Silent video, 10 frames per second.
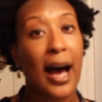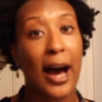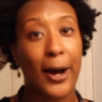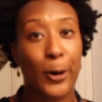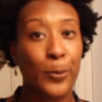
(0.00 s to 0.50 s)

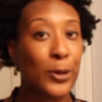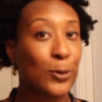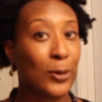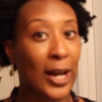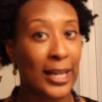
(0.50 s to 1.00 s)
I hope
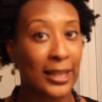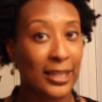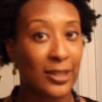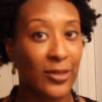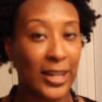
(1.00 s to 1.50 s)
you liked
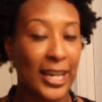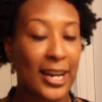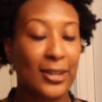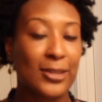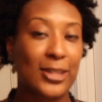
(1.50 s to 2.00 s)
this
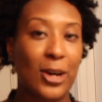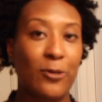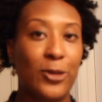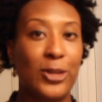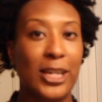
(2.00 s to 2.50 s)
video. So
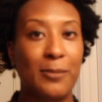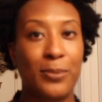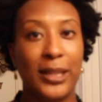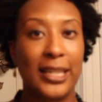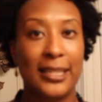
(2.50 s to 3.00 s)
if you did,
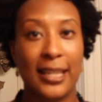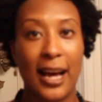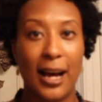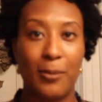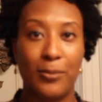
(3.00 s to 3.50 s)
please
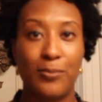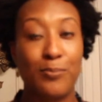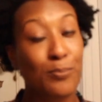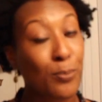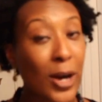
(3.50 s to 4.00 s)

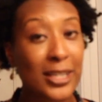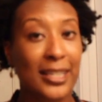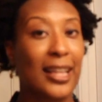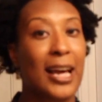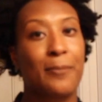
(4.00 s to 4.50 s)
press
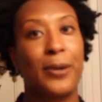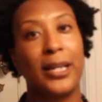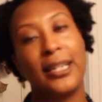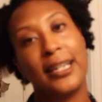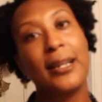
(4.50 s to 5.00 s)
the like
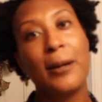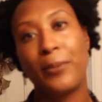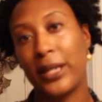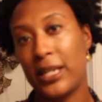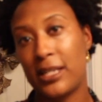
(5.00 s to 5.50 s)
button.
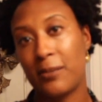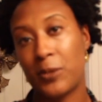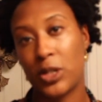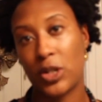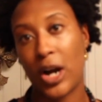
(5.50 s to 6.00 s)
Please
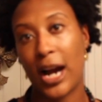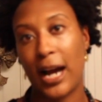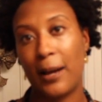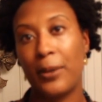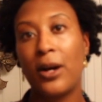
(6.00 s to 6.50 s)

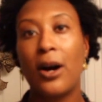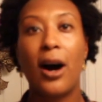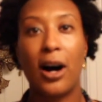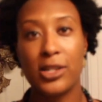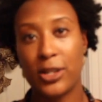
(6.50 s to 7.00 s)
subscribe.
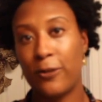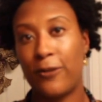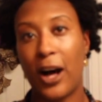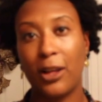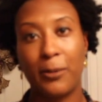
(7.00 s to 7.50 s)
Also
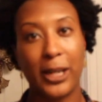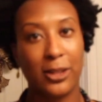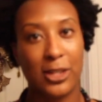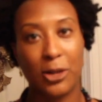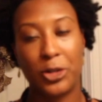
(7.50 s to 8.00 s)
follow me
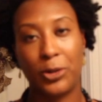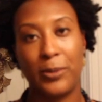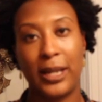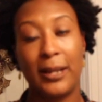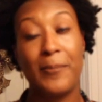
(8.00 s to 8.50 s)
on social
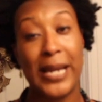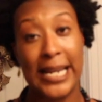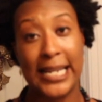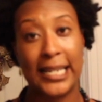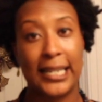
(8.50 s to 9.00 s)

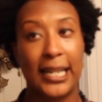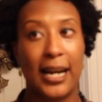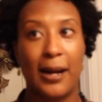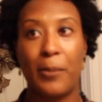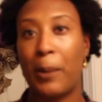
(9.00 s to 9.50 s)
media.
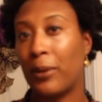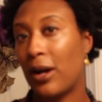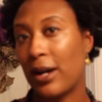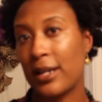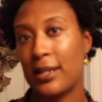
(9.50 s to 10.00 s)
My
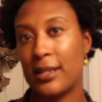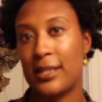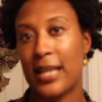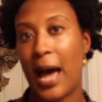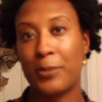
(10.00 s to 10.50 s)
blog
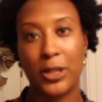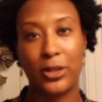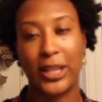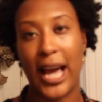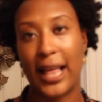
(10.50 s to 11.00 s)
is
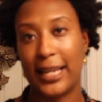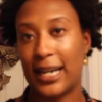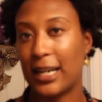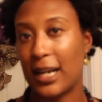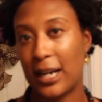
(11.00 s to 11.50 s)

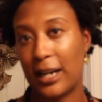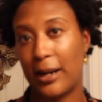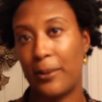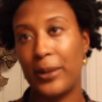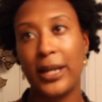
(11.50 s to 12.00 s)

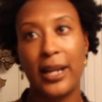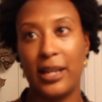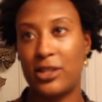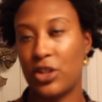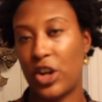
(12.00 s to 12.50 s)
absolutelyally.com.
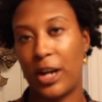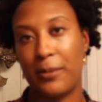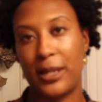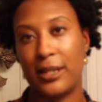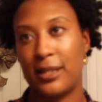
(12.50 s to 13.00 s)

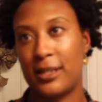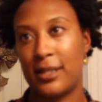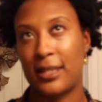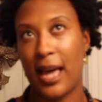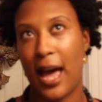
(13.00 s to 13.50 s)
Instagram
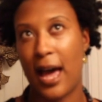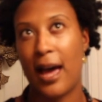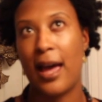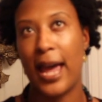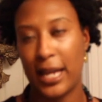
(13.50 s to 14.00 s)
is,
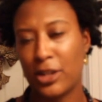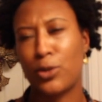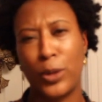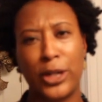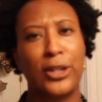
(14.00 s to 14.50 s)
and
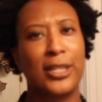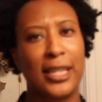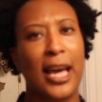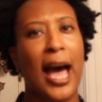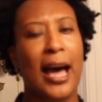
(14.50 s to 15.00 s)
Twitter is
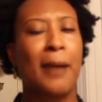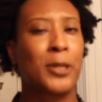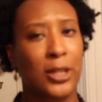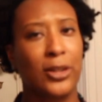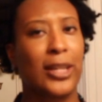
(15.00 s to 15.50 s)

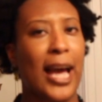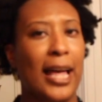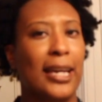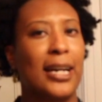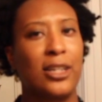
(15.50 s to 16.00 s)

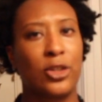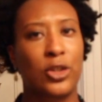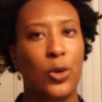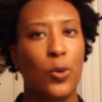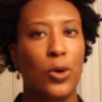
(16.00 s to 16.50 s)

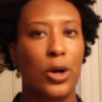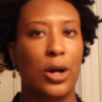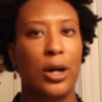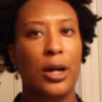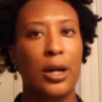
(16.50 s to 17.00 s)

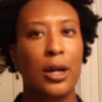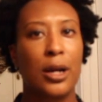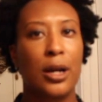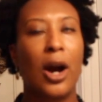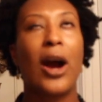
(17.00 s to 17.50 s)

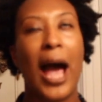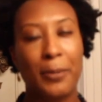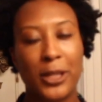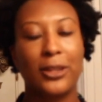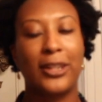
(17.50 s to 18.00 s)

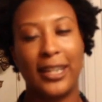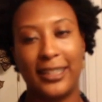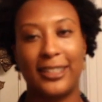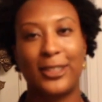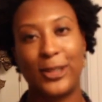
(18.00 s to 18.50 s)

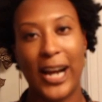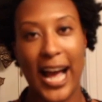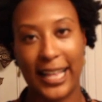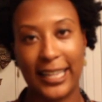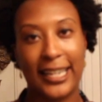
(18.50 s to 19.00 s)

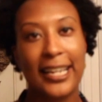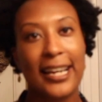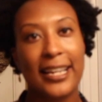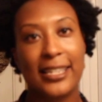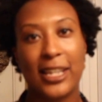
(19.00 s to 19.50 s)
absolutely_Allie.
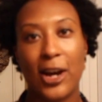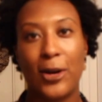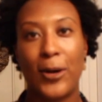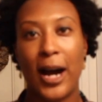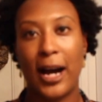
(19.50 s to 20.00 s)

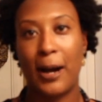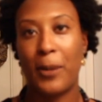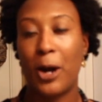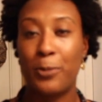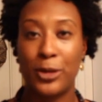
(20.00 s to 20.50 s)
So
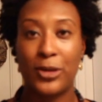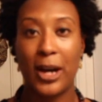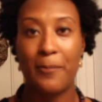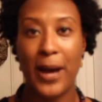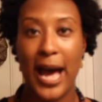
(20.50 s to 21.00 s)
hope you
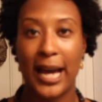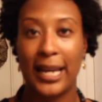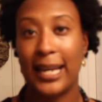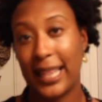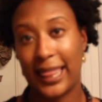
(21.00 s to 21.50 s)
come back.
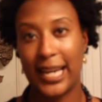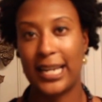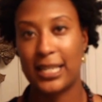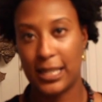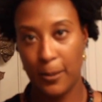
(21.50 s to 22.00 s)

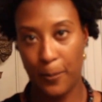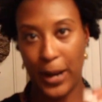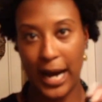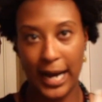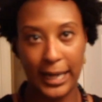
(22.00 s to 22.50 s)
Thanks.
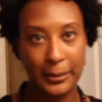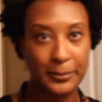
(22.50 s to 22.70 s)
Bye.